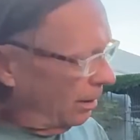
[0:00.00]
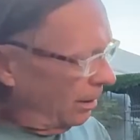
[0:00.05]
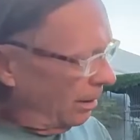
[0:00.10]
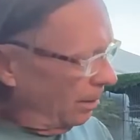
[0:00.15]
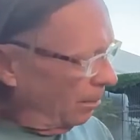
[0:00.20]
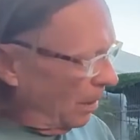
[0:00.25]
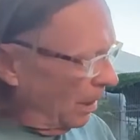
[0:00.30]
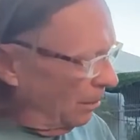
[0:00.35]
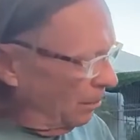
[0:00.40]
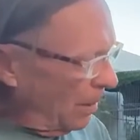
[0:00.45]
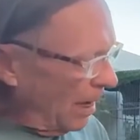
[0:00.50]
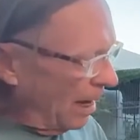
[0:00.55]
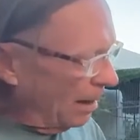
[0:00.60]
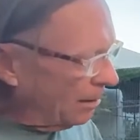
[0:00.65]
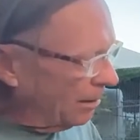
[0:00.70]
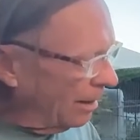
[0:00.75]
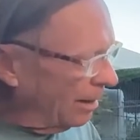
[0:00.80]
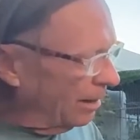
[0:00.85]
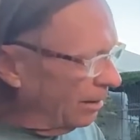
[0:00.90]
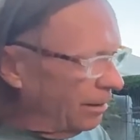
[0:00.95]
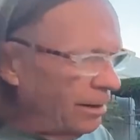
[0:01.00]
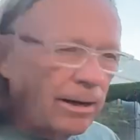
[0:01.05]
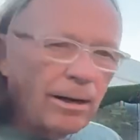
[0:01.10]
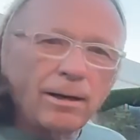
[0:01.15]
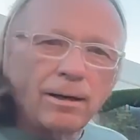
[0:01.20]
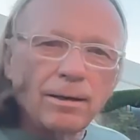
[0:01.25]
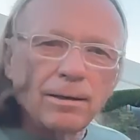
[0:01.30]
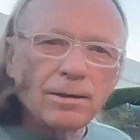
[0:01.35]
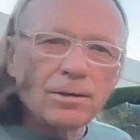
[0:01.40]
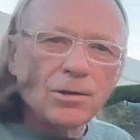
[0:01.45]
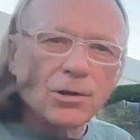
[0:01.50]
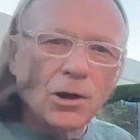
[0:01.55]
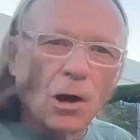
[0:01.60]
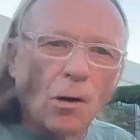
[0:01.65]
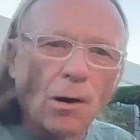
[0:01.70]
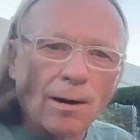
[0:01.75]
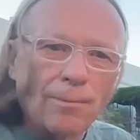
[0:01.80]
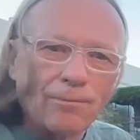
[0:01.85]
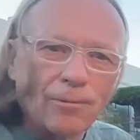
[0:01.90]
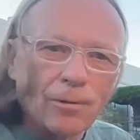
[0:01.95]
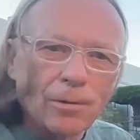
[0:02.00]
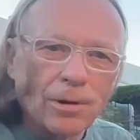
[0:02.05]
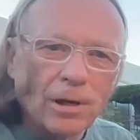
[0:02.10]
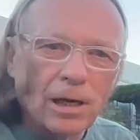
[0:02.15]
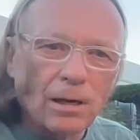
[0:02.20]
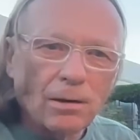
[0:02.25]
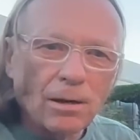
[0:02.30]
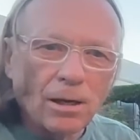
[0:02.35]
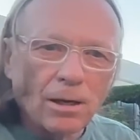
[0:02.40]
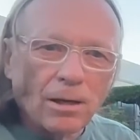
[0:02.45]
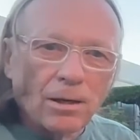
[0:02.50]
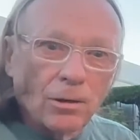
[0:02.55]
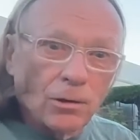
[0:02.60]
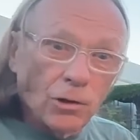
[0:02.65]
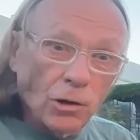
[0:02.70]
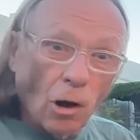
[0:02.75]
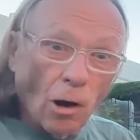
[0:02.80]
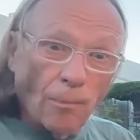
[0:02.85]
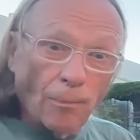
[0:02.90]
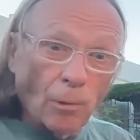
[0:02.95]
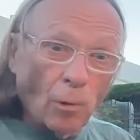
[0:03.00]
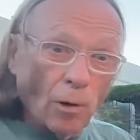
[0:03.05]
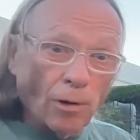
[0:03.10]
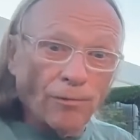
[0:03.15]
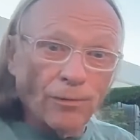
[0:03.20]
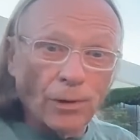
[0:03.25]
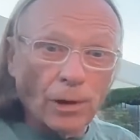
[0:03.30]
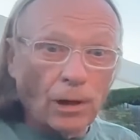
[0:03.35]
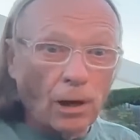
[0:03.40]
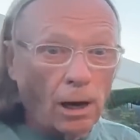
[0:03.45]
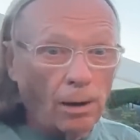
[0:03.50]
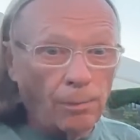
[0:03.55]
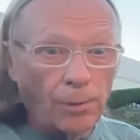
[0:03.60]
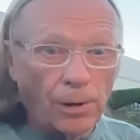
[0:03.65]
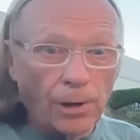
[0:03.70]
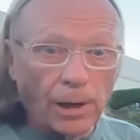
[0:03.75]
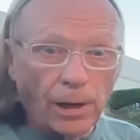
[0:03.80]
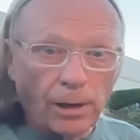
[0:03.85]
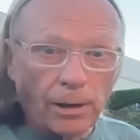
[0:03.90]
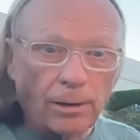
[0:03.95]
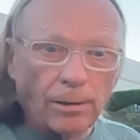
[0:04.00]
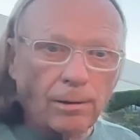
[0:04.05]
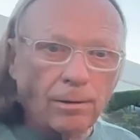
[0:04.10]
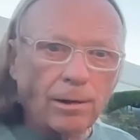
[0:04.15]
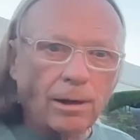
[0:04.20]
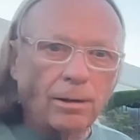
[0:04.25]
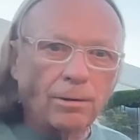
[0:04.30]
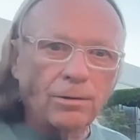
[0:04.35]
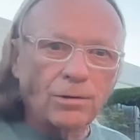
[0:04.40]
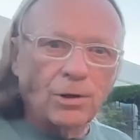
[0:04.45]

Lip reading: But back then, just show up and work for the company and, just